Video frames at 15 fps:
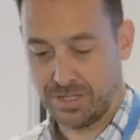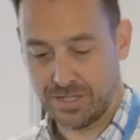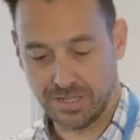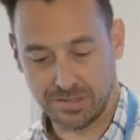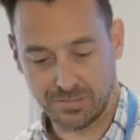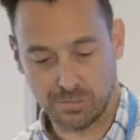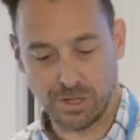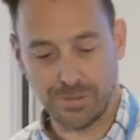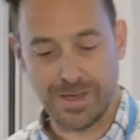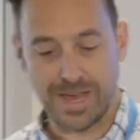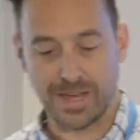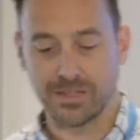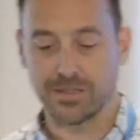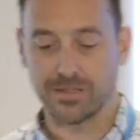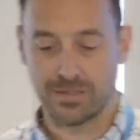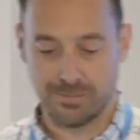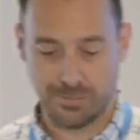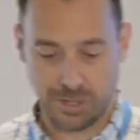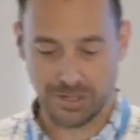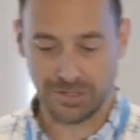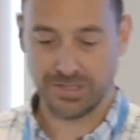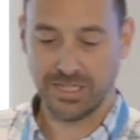because what about
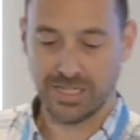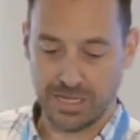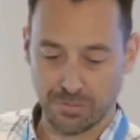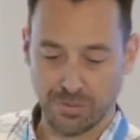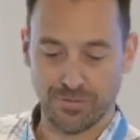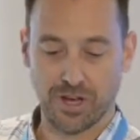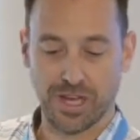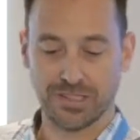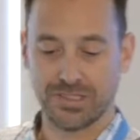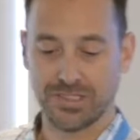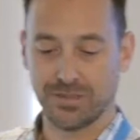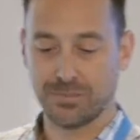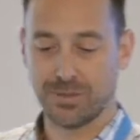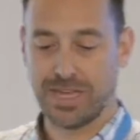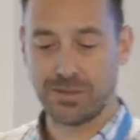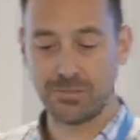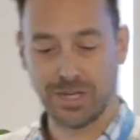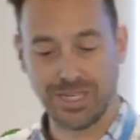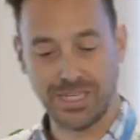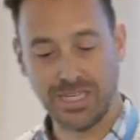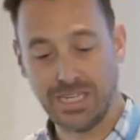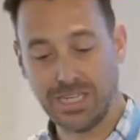composing and improvising and playing
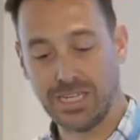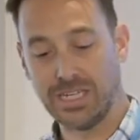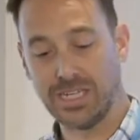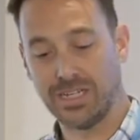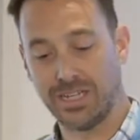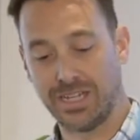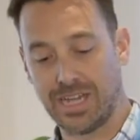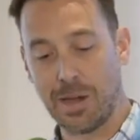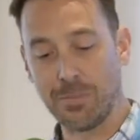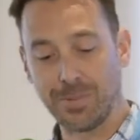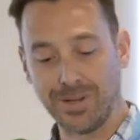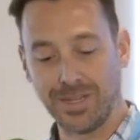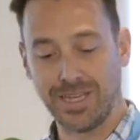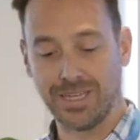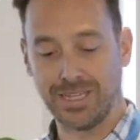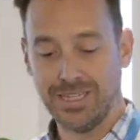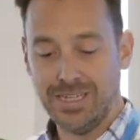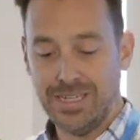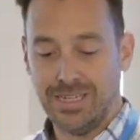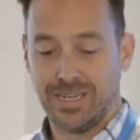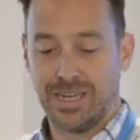by ear and accompanying